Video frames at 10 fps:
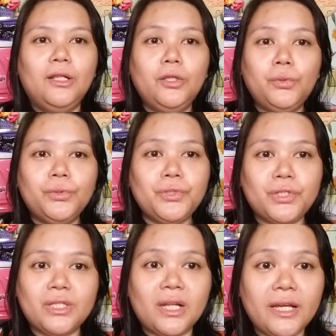loose
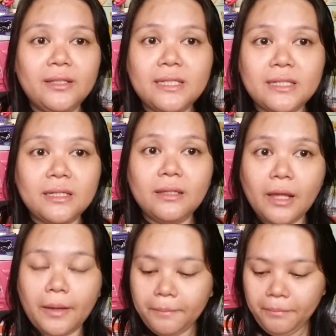threads in
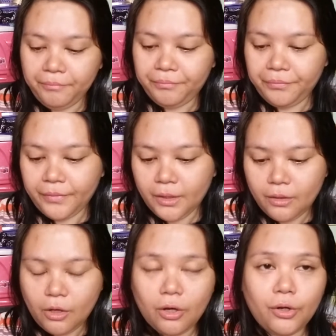them,
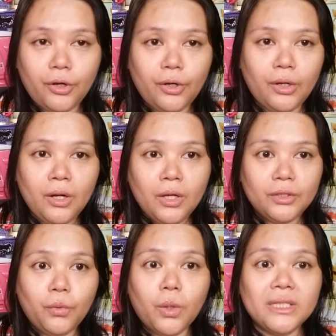or
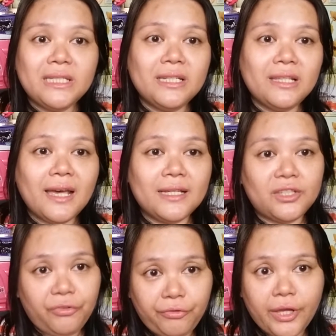the ones that has
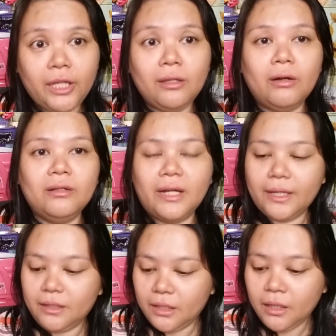frayed
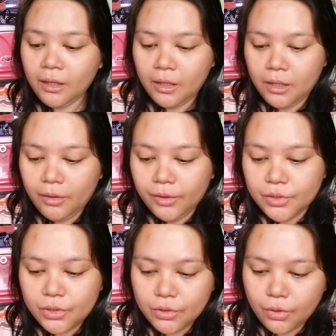already.
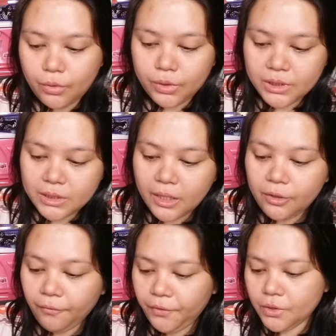So
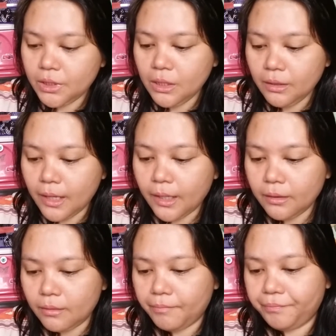instead of using that,